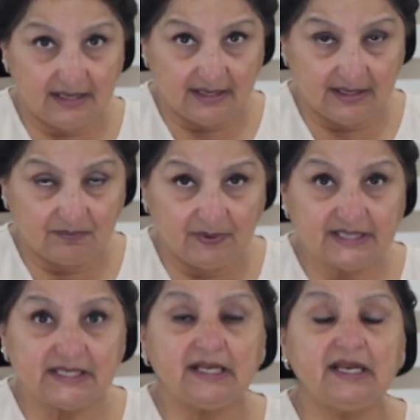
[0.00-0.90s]
It
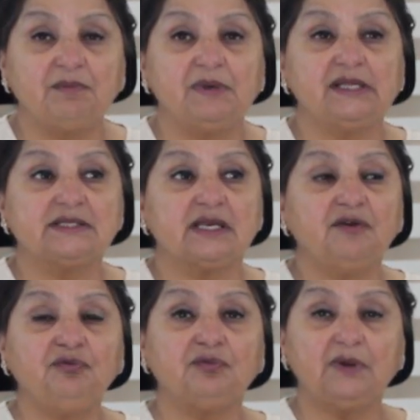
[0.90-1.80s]
basically means
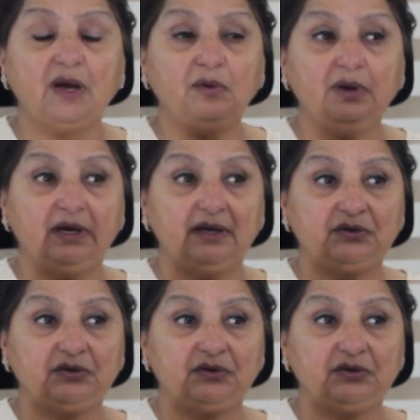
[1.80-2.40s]
if now